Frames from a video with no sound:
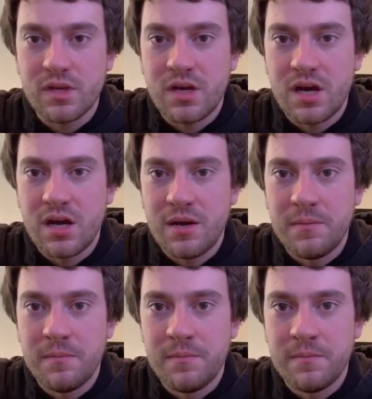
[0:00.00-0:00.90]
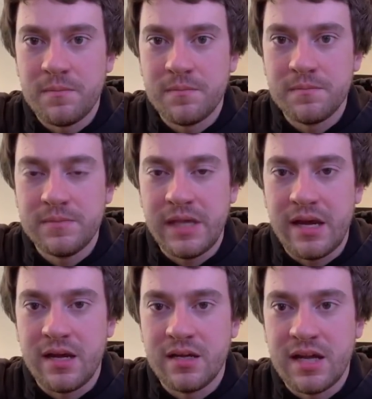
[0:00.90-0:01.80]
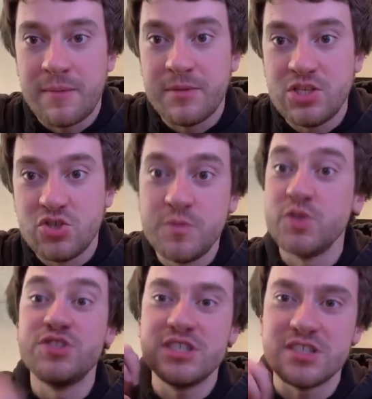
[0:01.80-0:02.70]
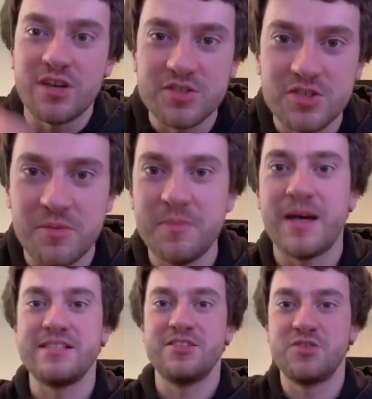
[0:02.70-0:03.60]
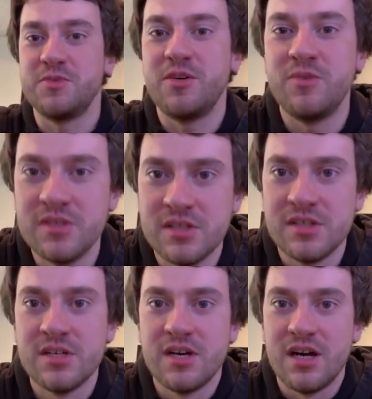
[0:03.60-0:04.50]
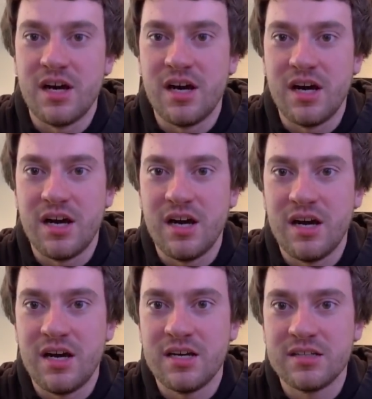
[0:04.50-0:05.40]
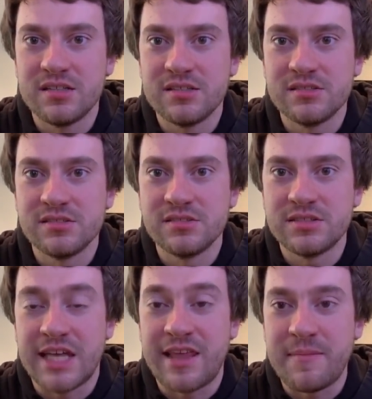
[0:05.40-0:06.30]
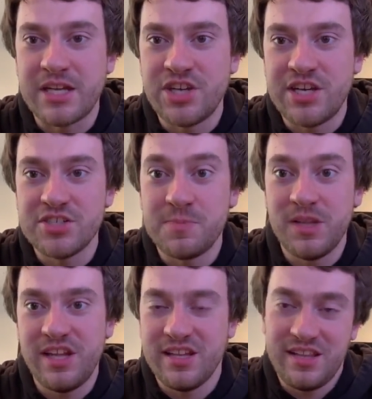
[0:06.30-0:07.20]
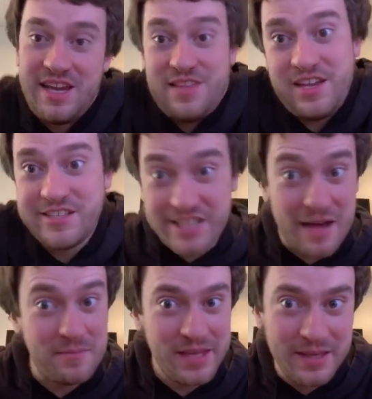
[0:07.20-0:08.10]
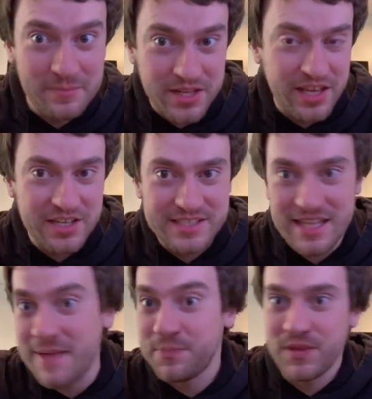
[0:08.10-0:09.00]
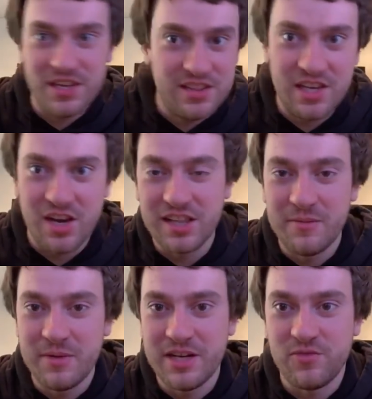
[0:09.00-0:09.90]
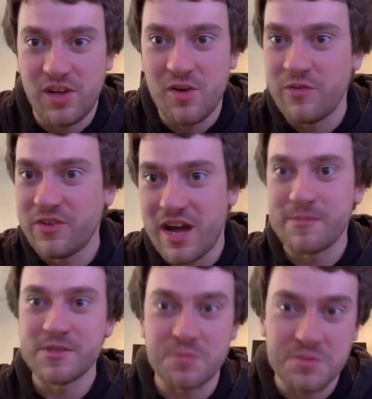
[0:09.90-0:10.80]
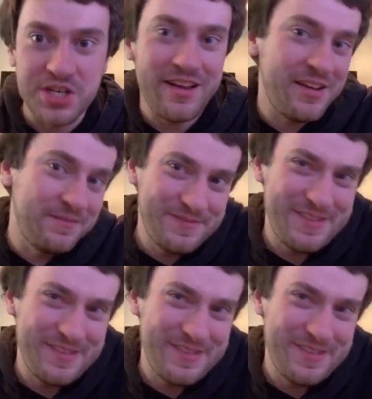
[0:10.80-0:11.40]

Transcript: Um, yeah. How many Subaru? Zero, because nobody buys any Subaru. Uh, can they make changes politically? Yeah, they can stop me, but are they going to stop the, the unlimited flow of commas from China?